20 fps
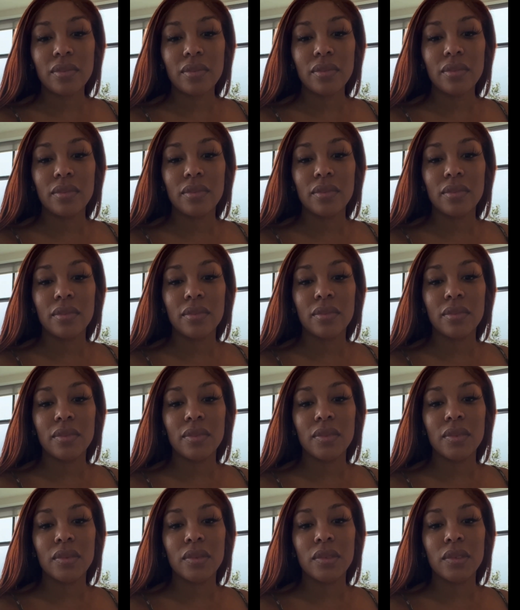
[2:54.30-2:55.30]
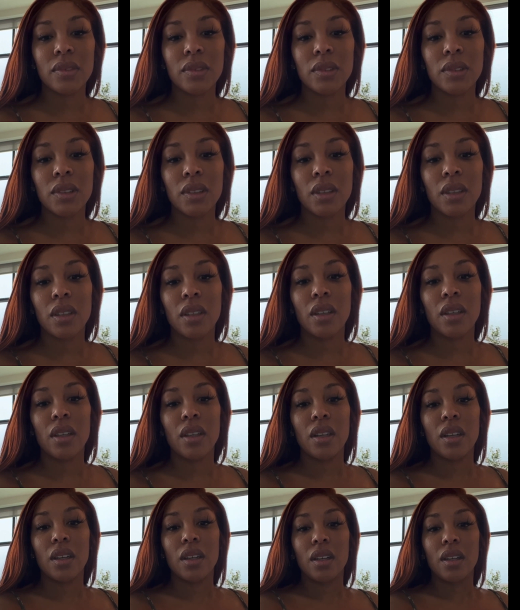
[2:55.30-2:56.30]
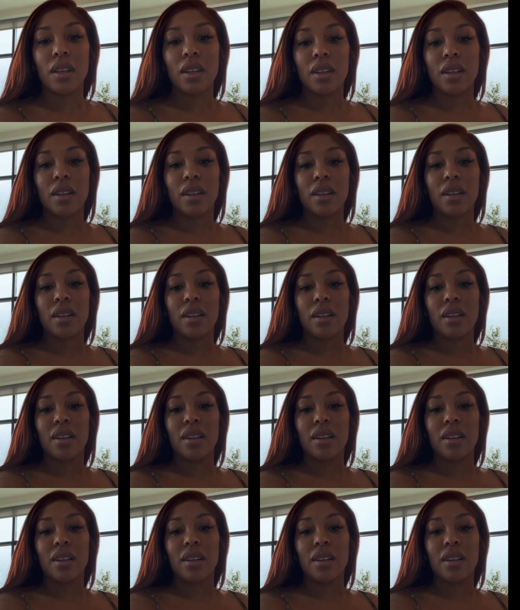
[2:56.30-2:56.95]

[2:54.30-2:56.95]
(silence)